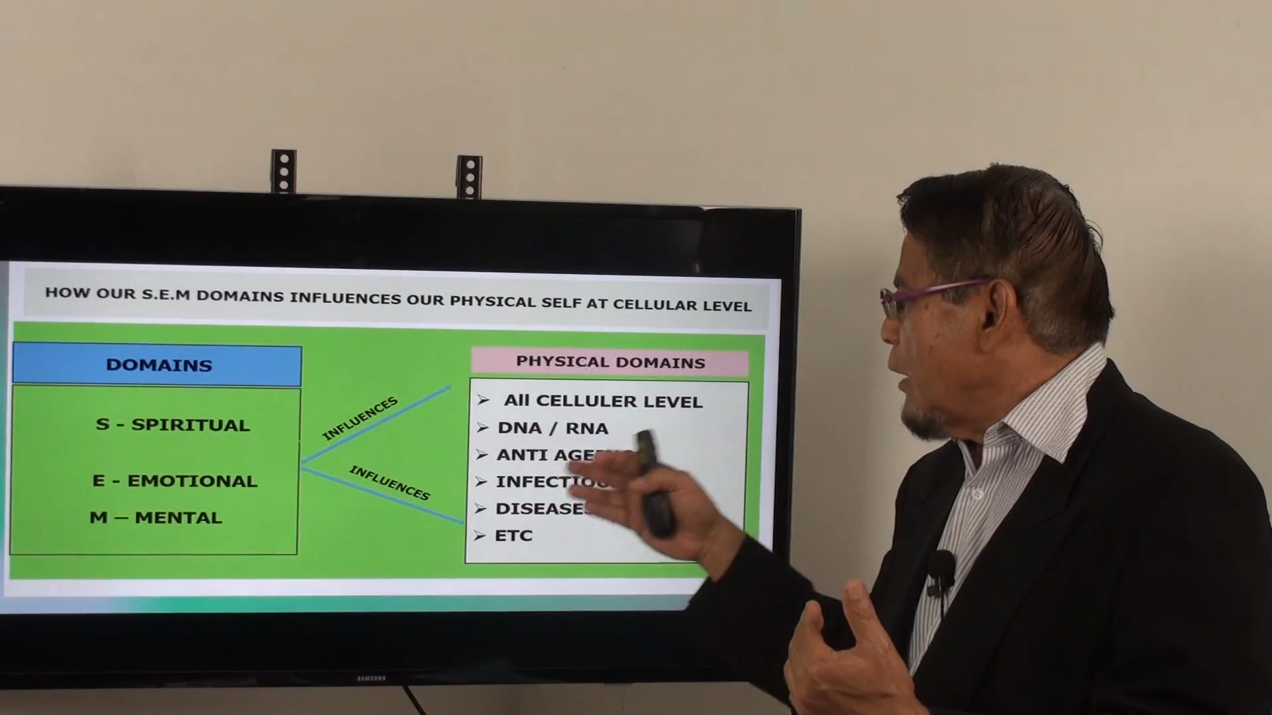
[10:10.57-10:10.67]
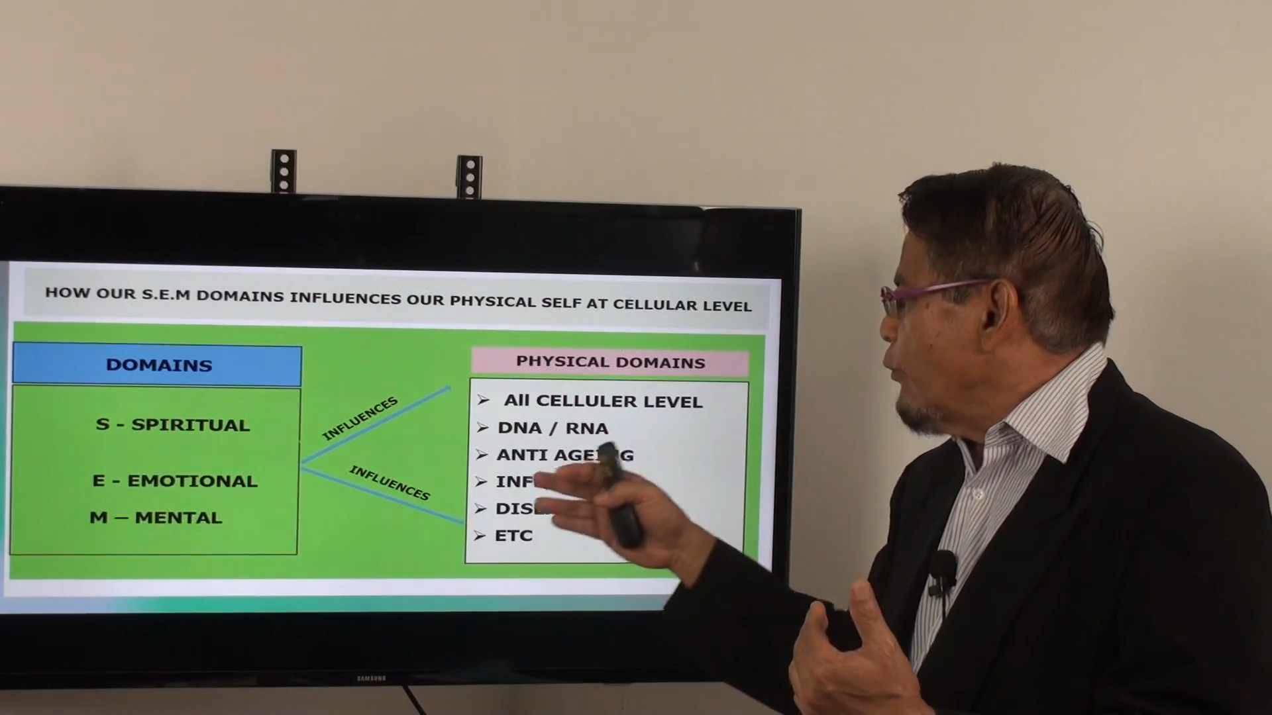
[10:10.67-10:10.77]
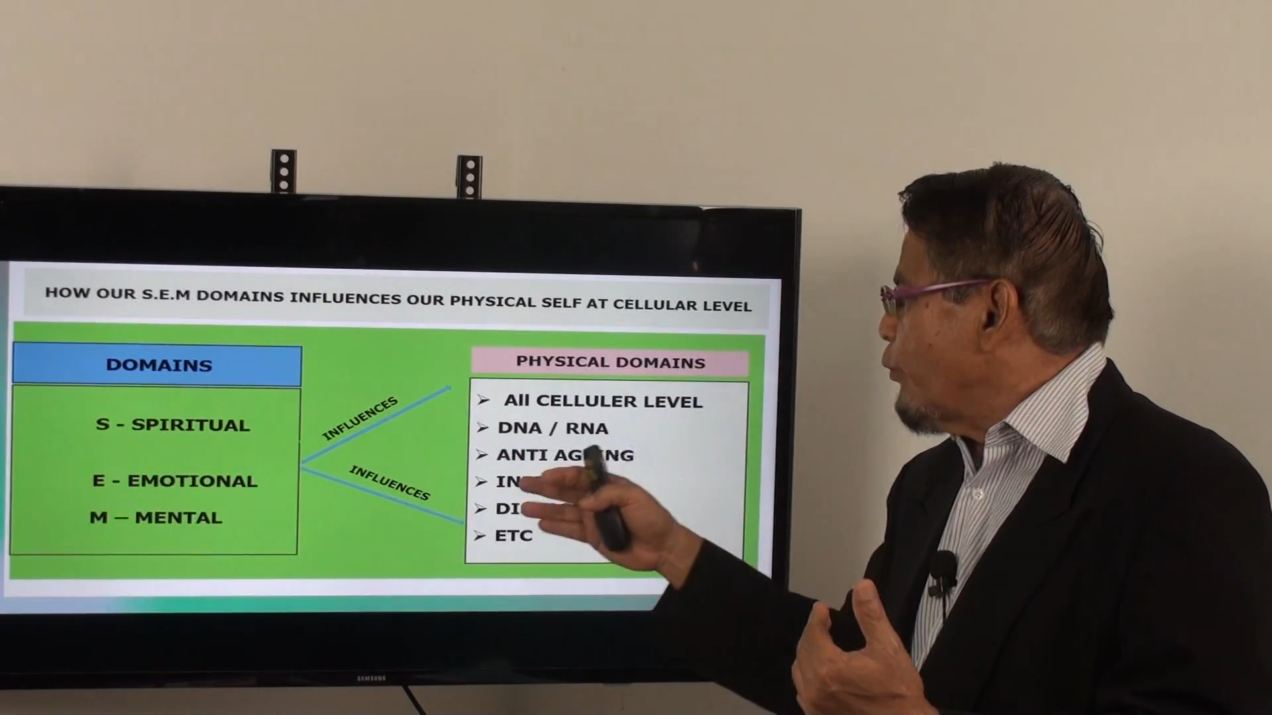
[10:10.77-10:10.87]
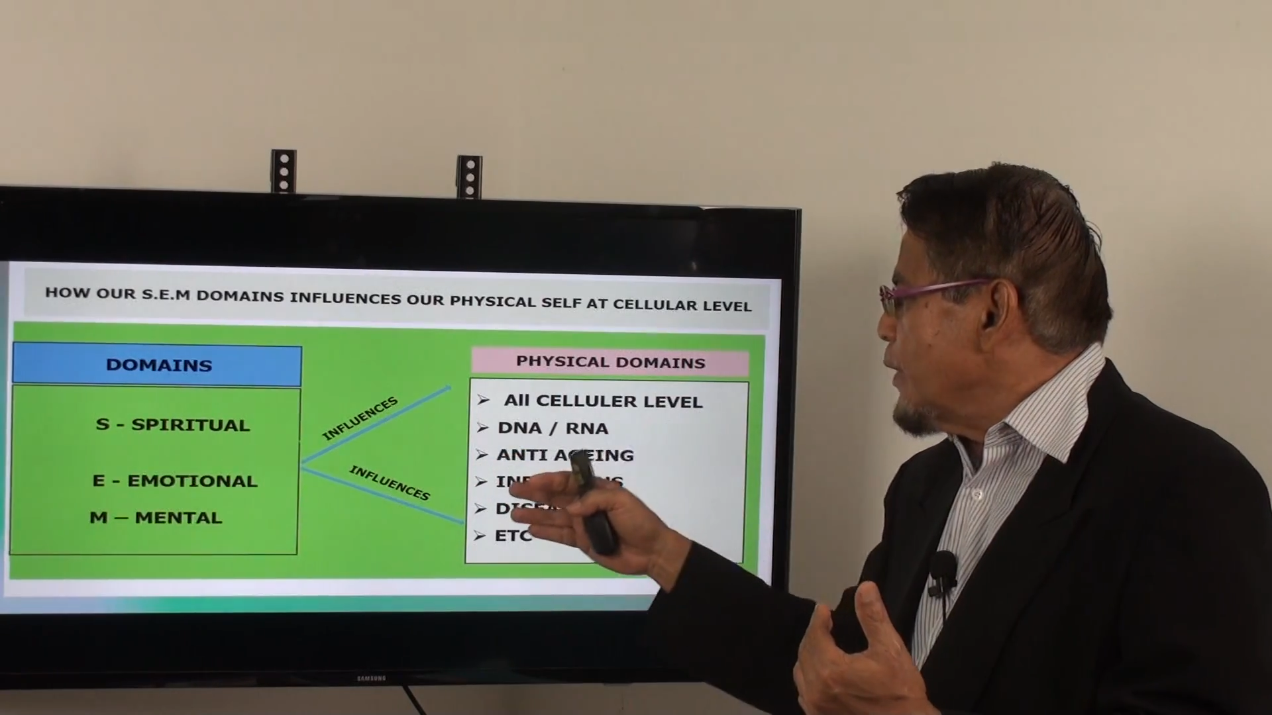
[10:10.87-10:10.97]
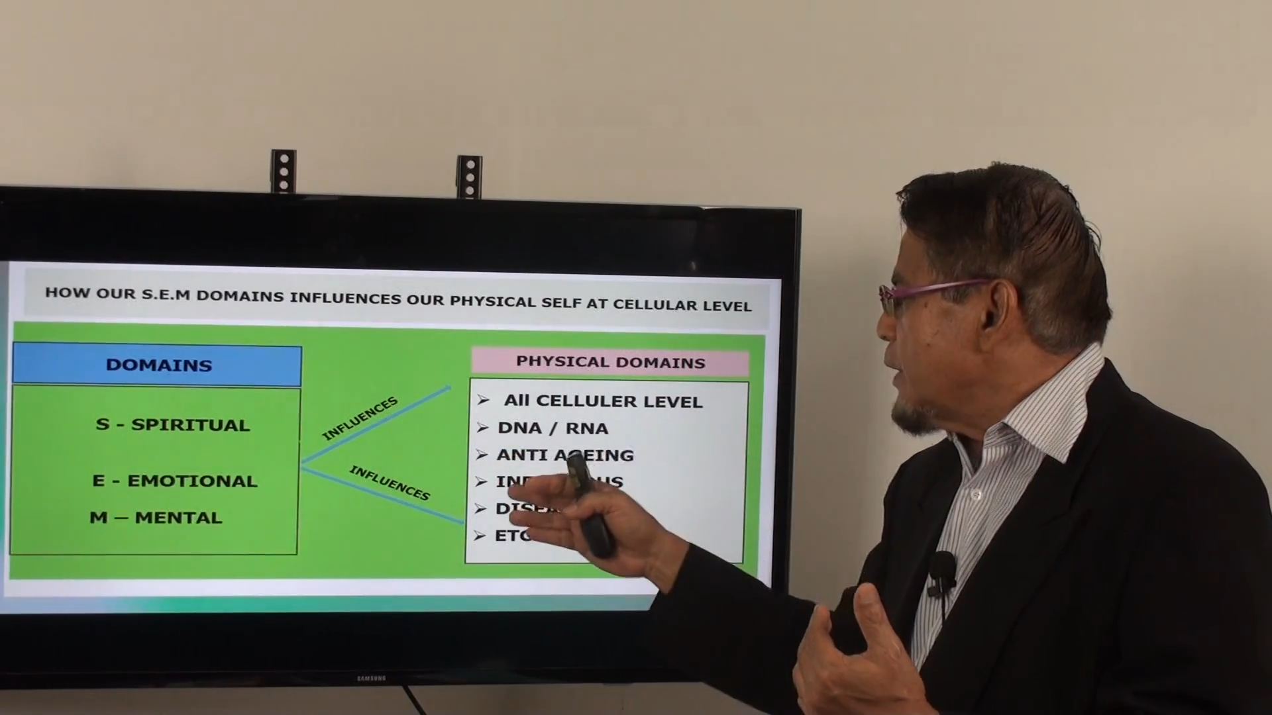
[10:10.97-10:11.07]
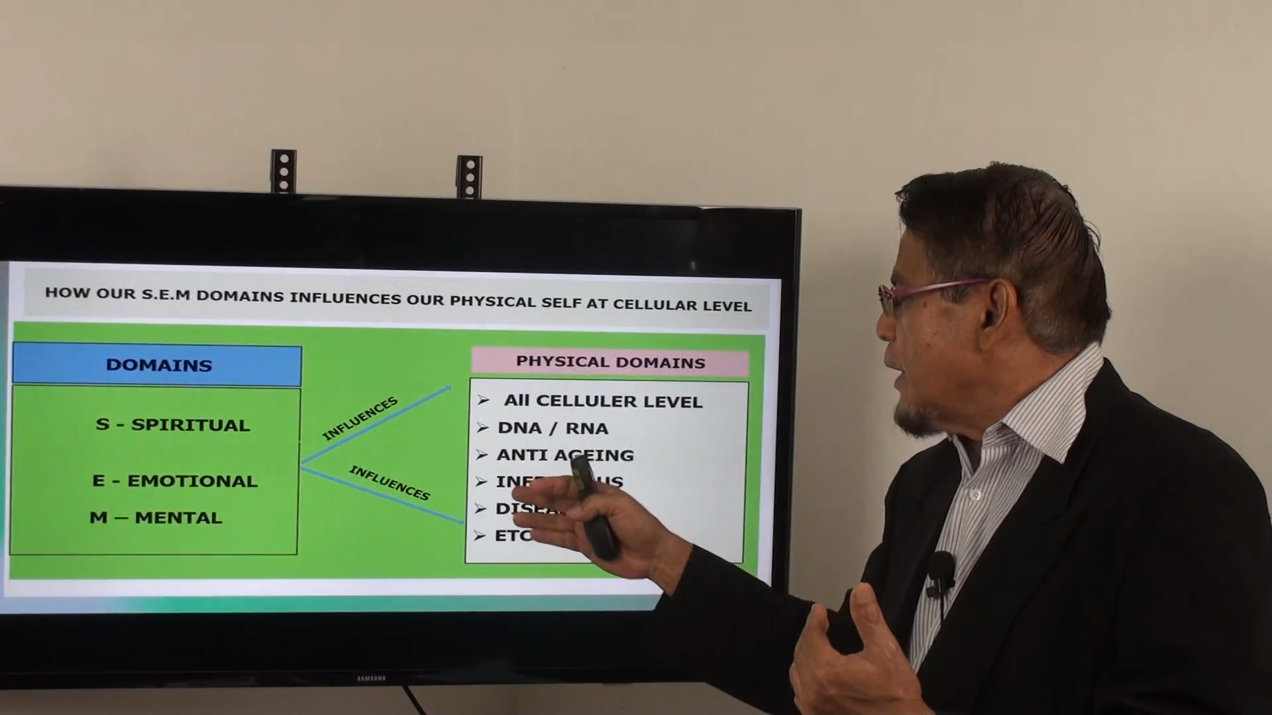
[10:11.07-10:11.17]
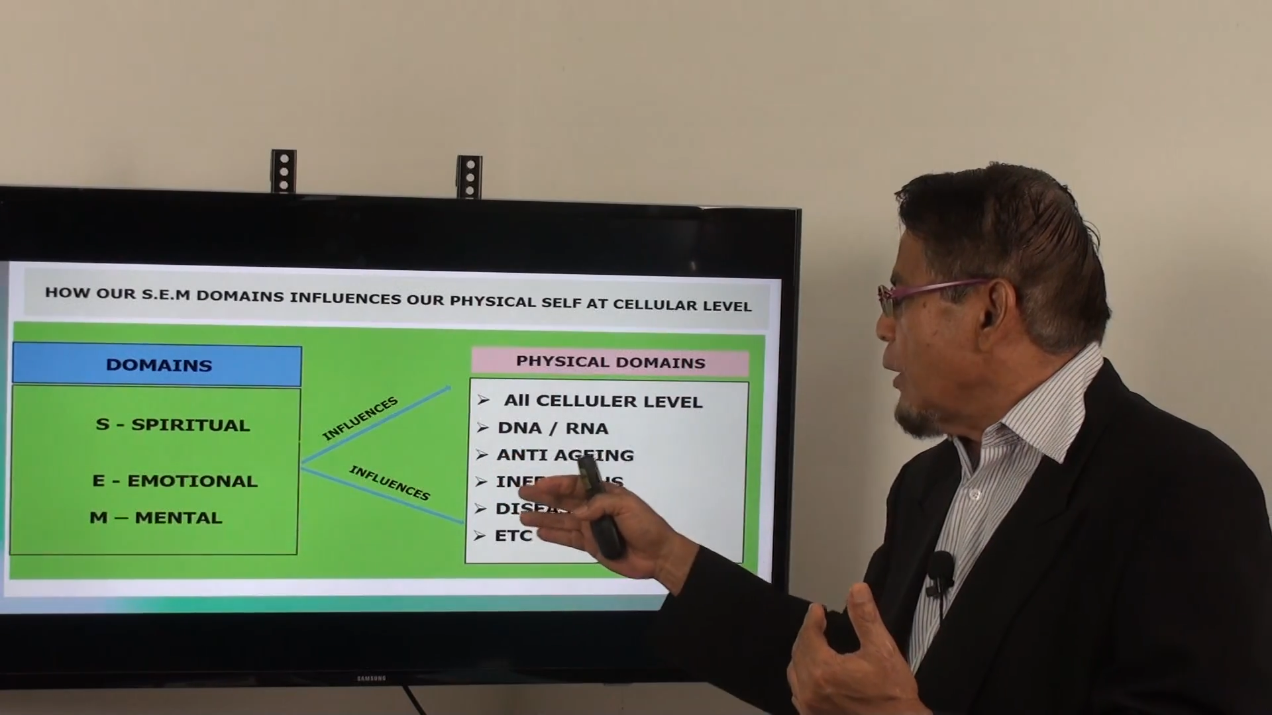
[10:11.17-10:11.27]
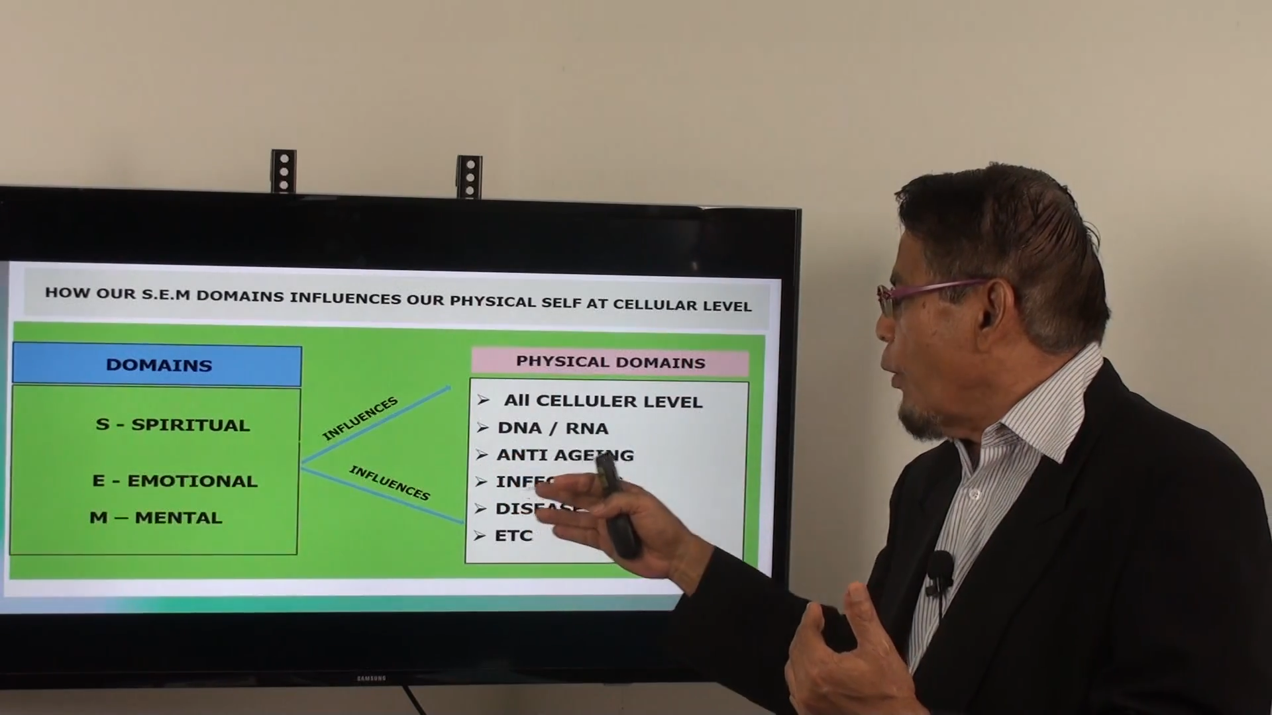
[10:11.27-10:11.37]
influencing